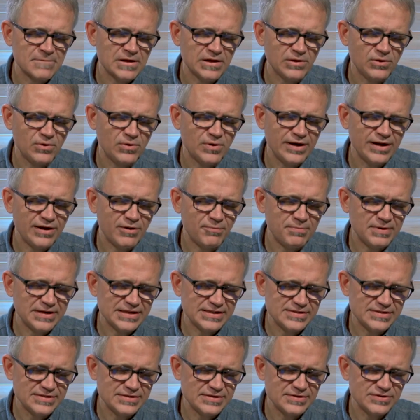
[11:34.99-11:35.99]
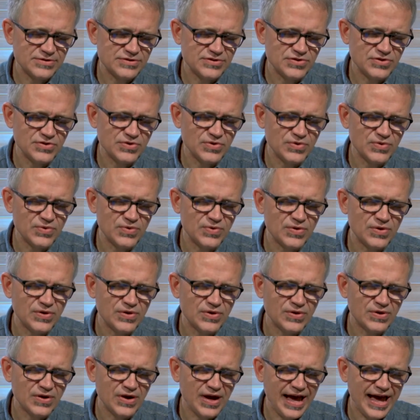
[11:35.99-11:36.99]
Lord, help us to
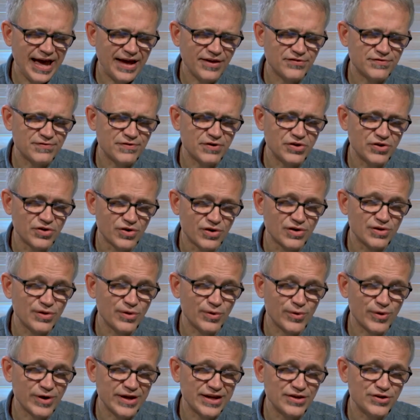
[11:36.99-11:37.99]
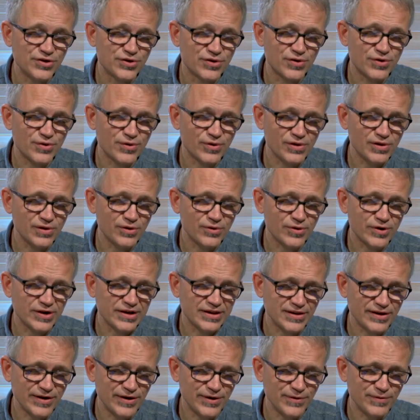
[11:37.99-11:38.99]
ask for your glory and your glory
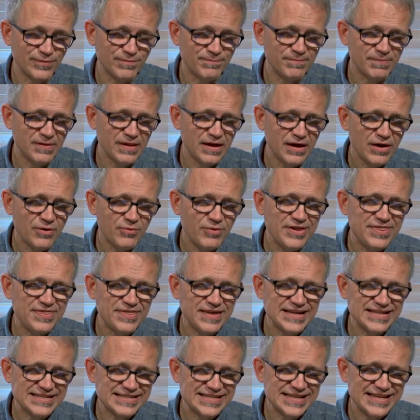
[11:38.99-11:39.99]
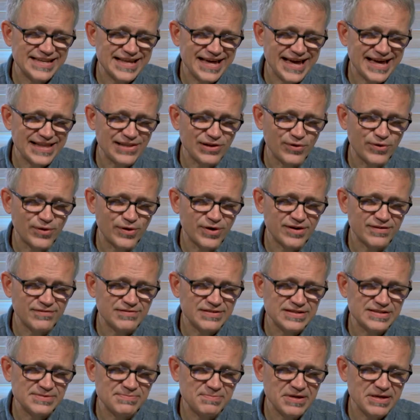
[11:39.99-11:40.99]
alone. We think today, Lord, of
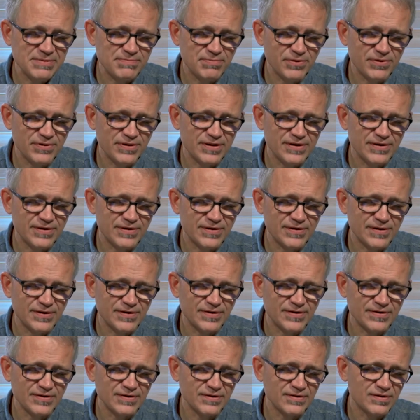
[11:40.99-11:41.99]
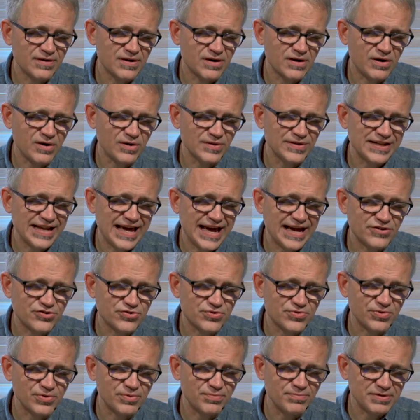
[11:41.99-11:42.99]
these people that are called
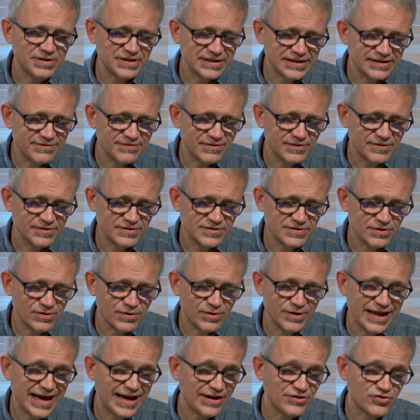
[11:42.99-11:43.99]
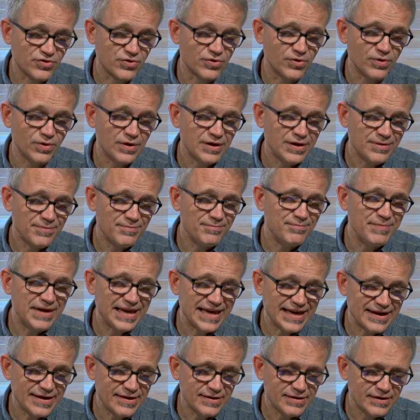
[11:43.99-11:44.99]
natural believers or natural
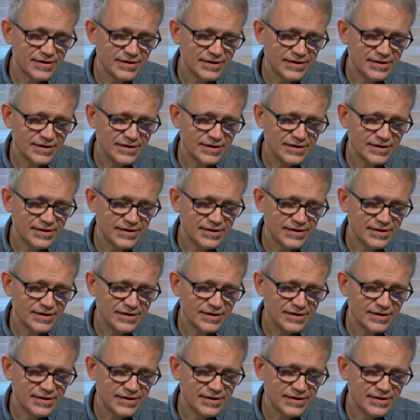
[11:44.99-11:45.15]
men,